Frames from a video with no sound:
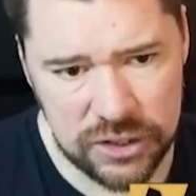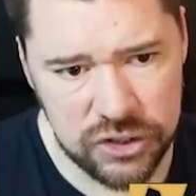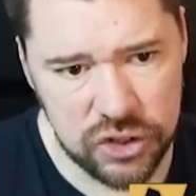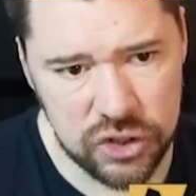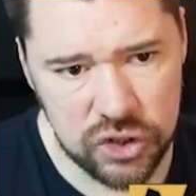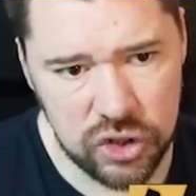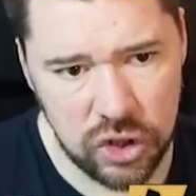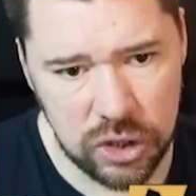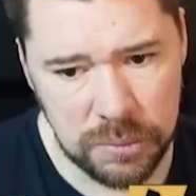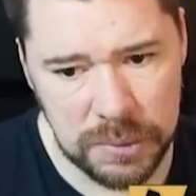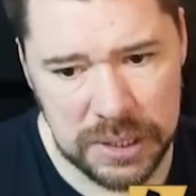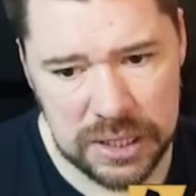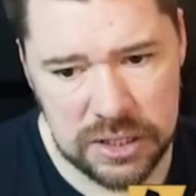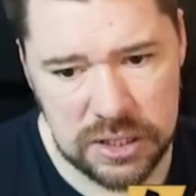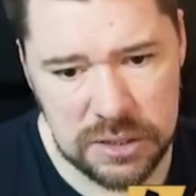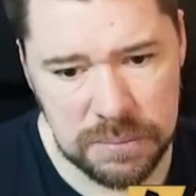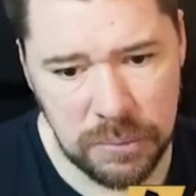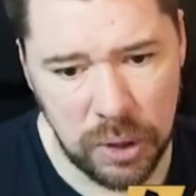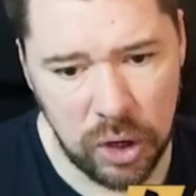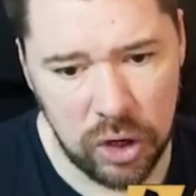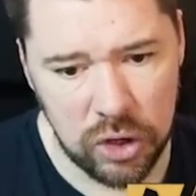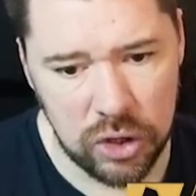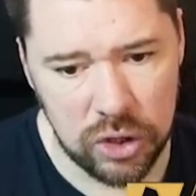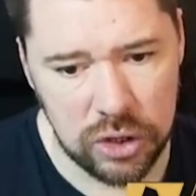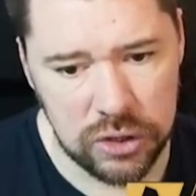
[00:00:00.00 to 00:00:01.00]
got to be the
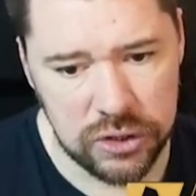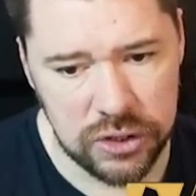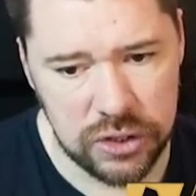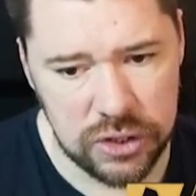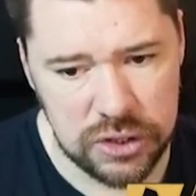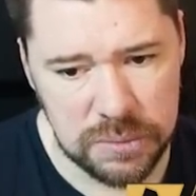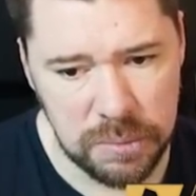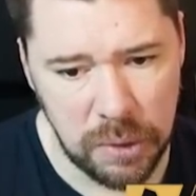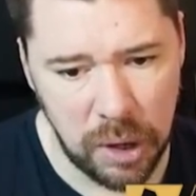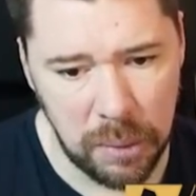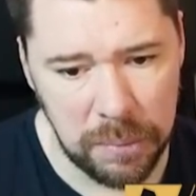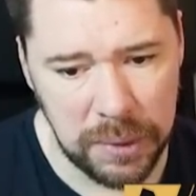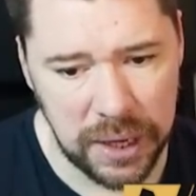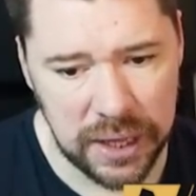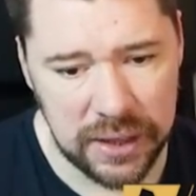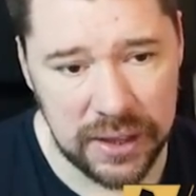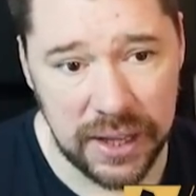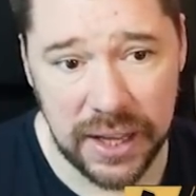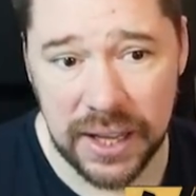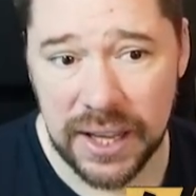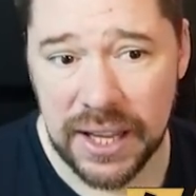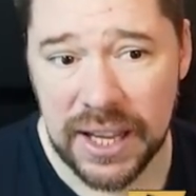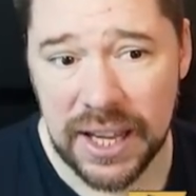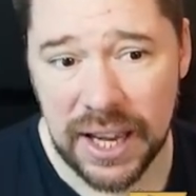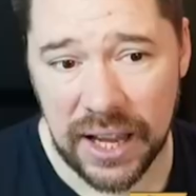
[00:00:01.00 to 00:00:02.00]
smart play
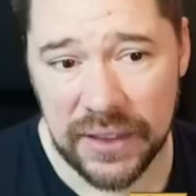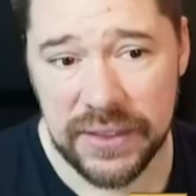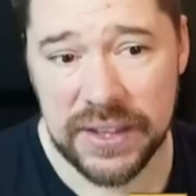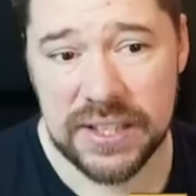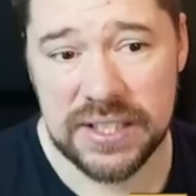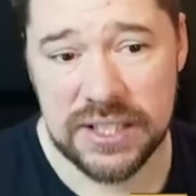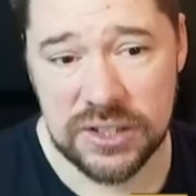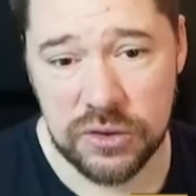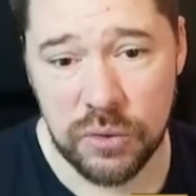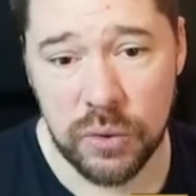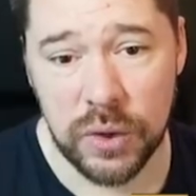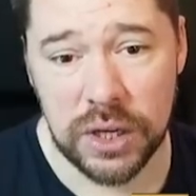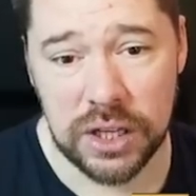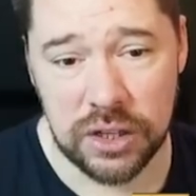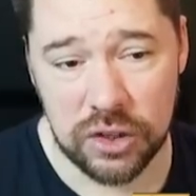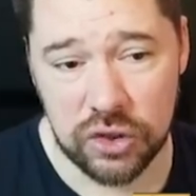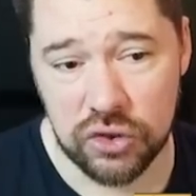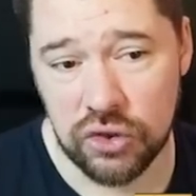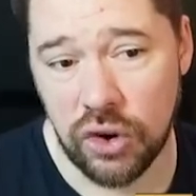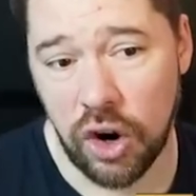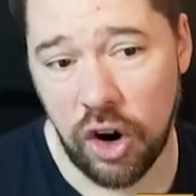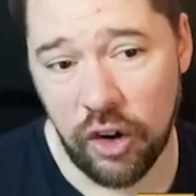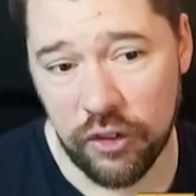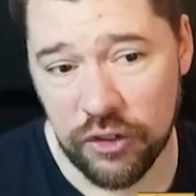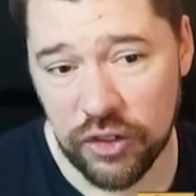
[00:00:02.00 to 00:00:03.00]
there. And this is a really good
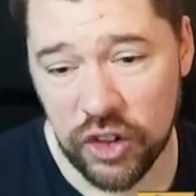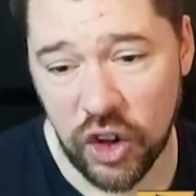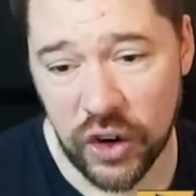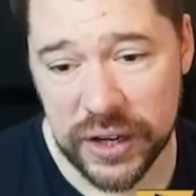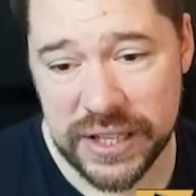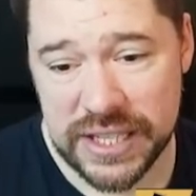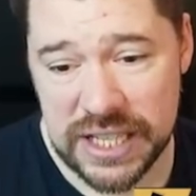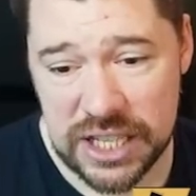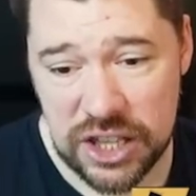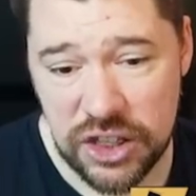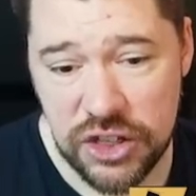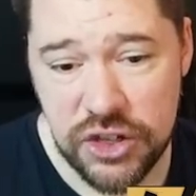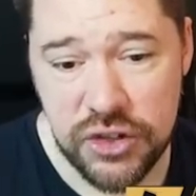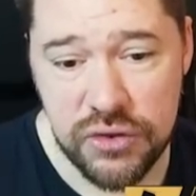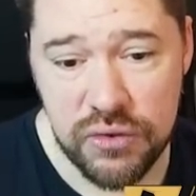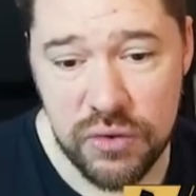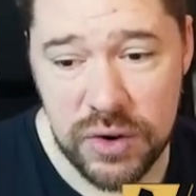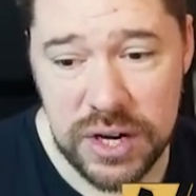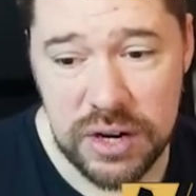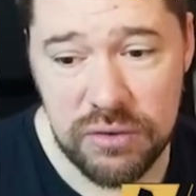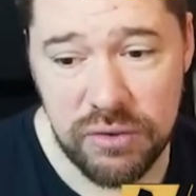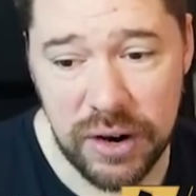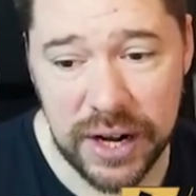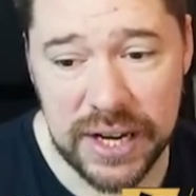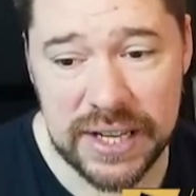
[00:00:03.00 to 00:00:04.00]
draft.
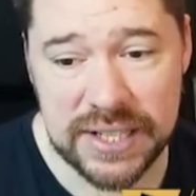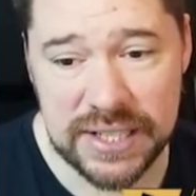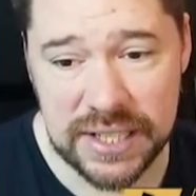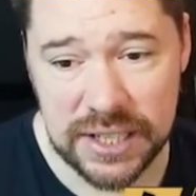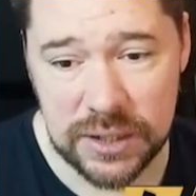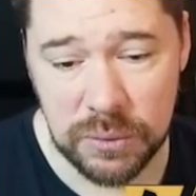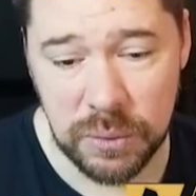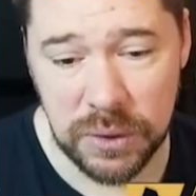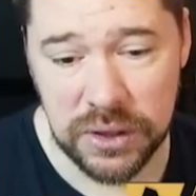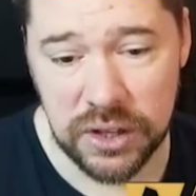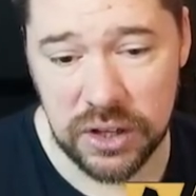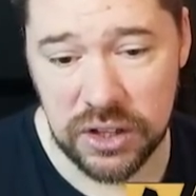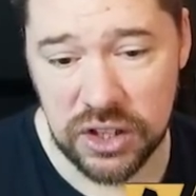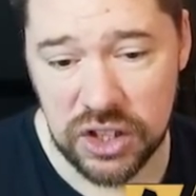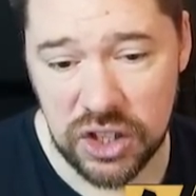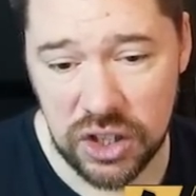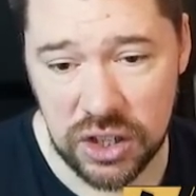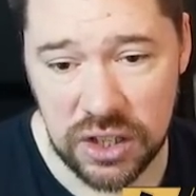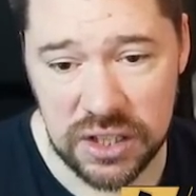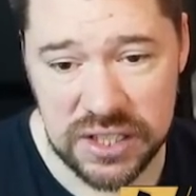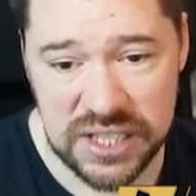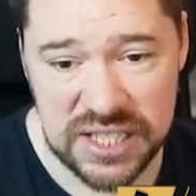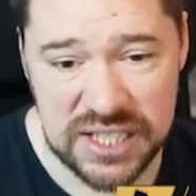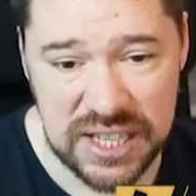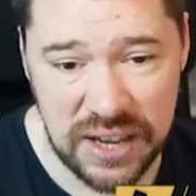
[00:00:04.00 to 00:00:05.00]
93 rated with a
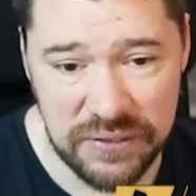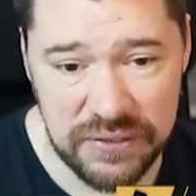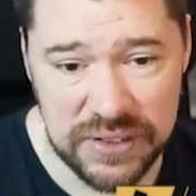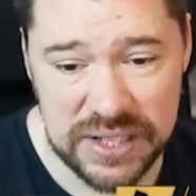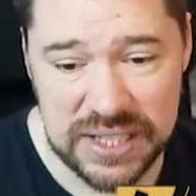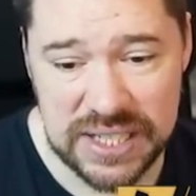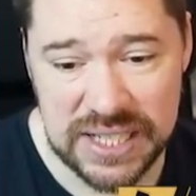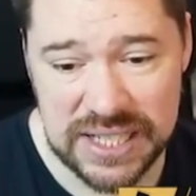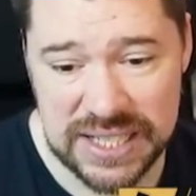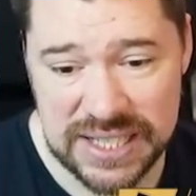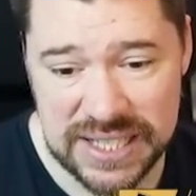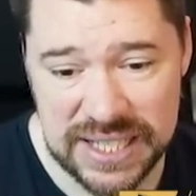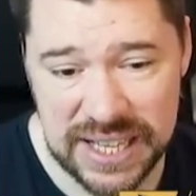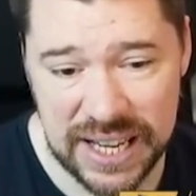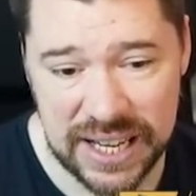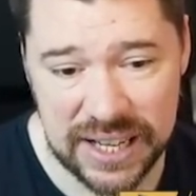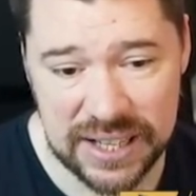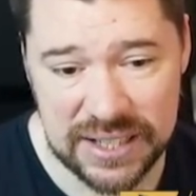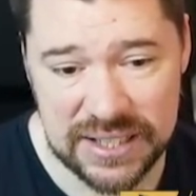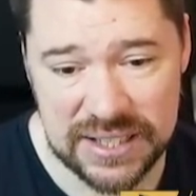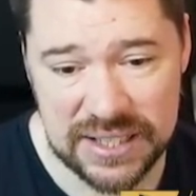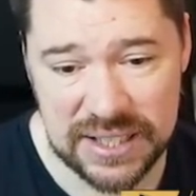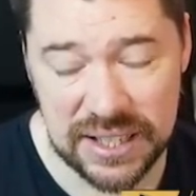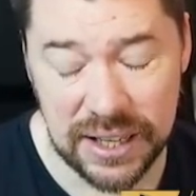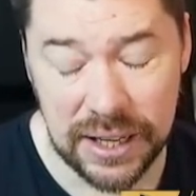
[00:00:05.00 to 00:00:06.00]

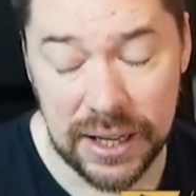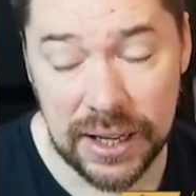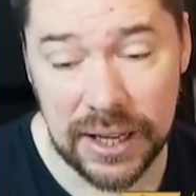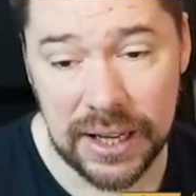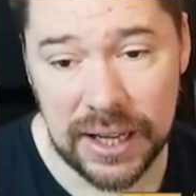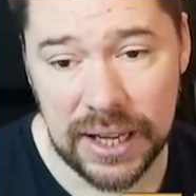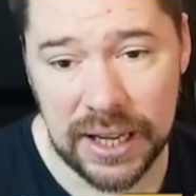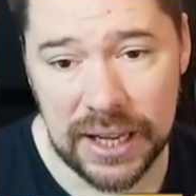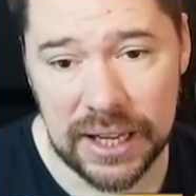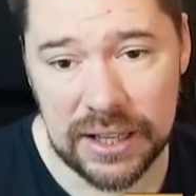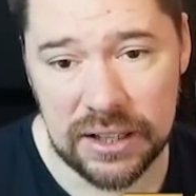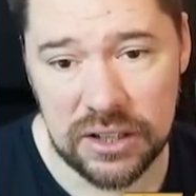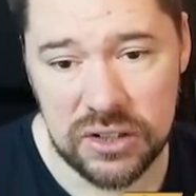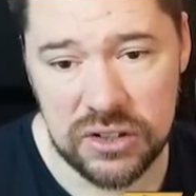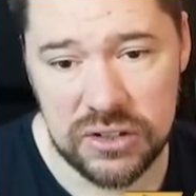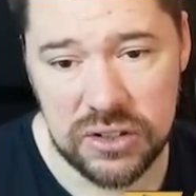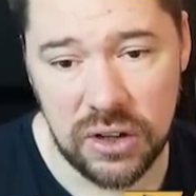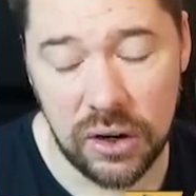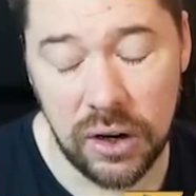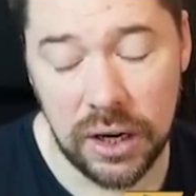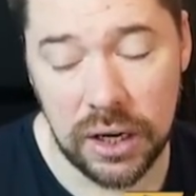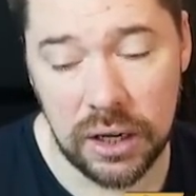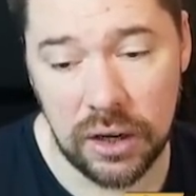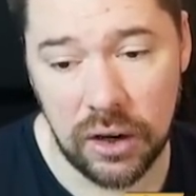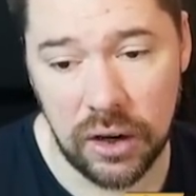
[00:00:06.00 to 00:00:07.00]
76 in the
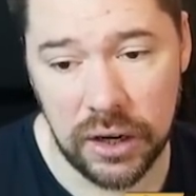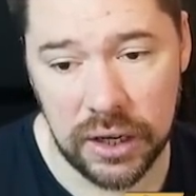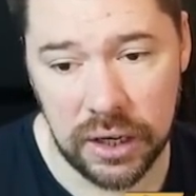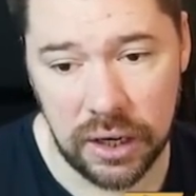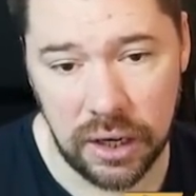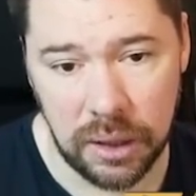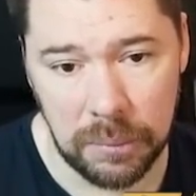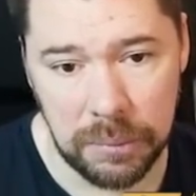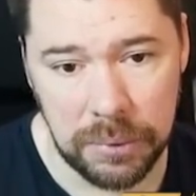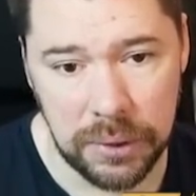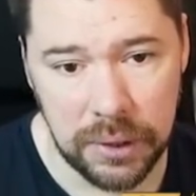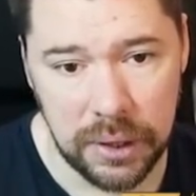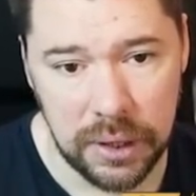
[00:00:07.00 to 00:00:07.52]
starting lineup.